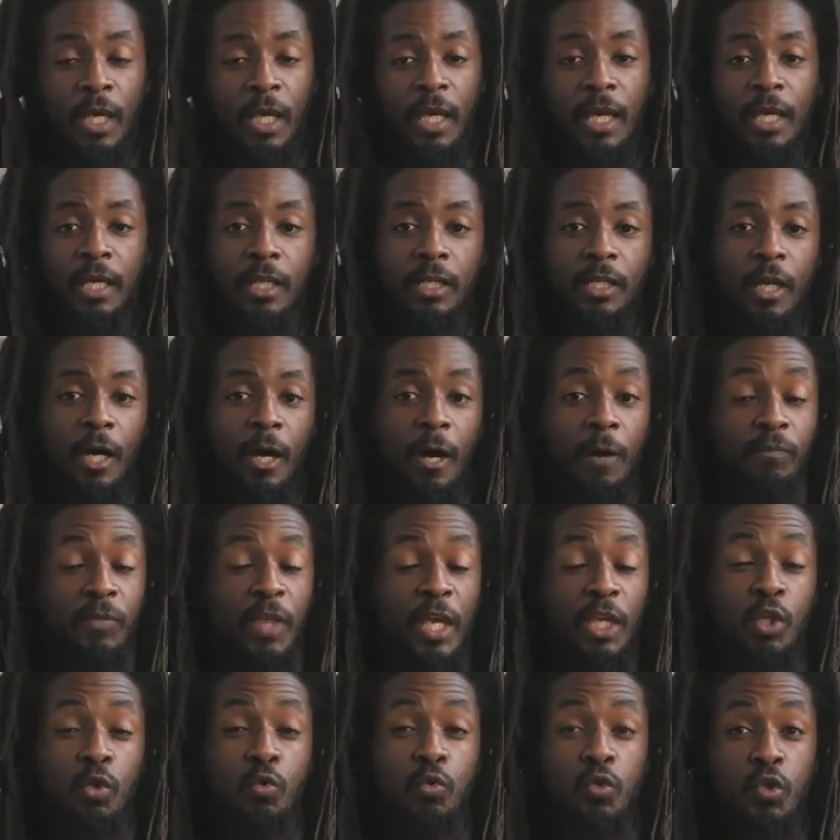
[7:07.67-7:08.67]
And
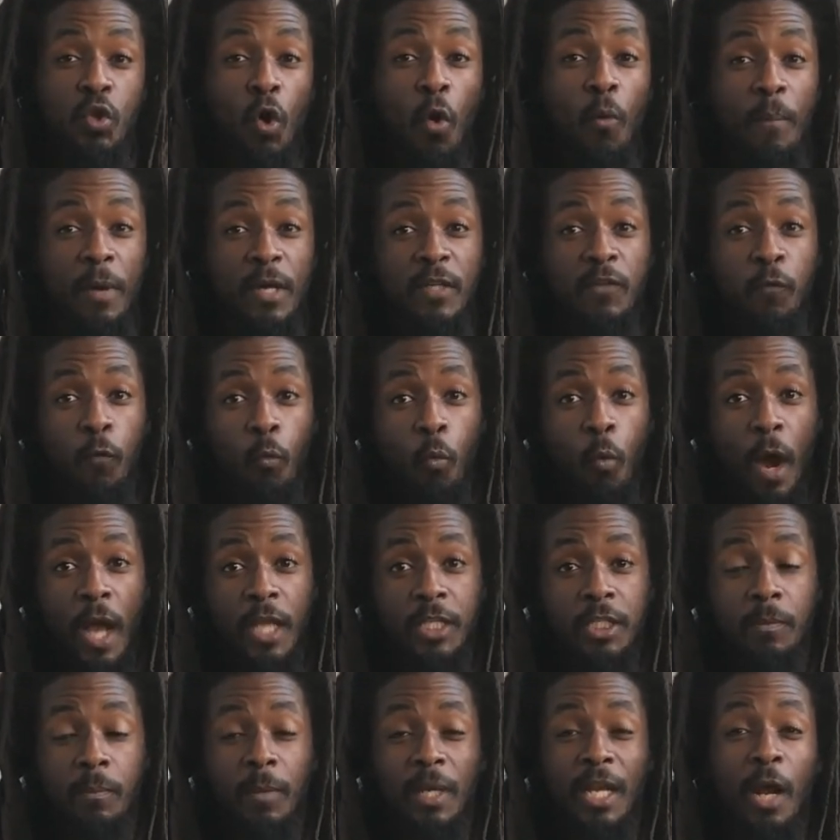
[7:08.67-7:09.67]
thank you so much for
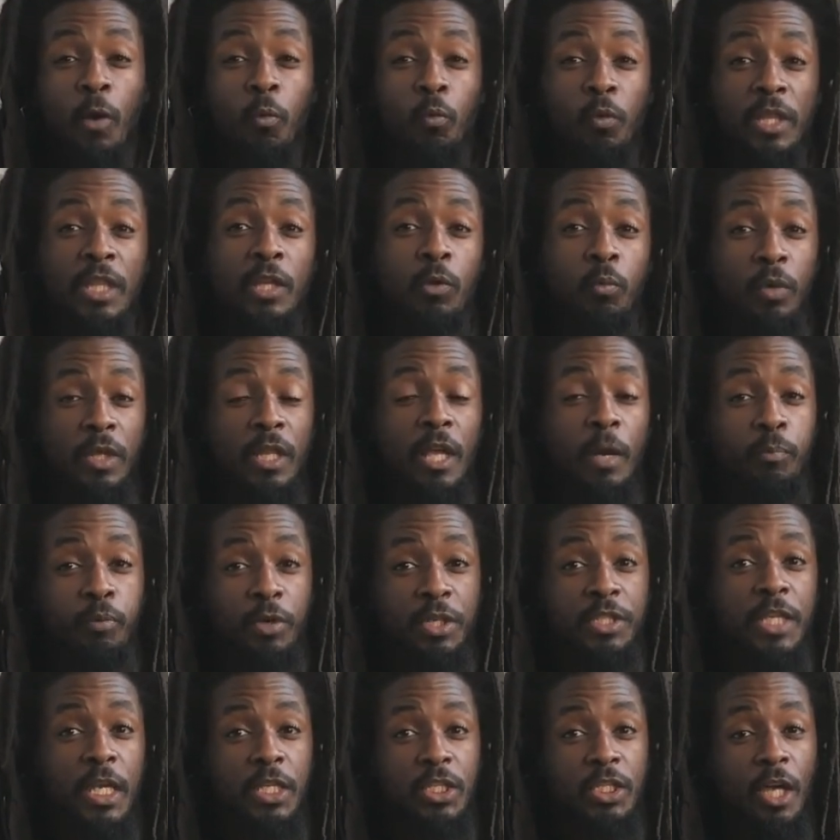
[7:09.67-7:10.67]
watching, man. I really, really
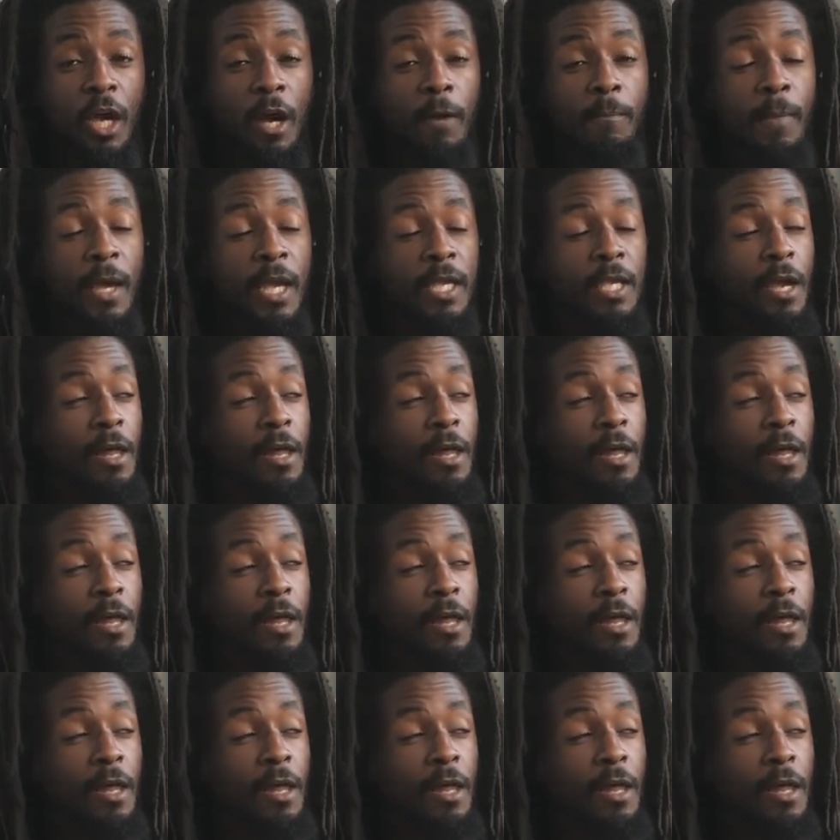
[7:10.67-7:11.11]
appreciate y'all, man.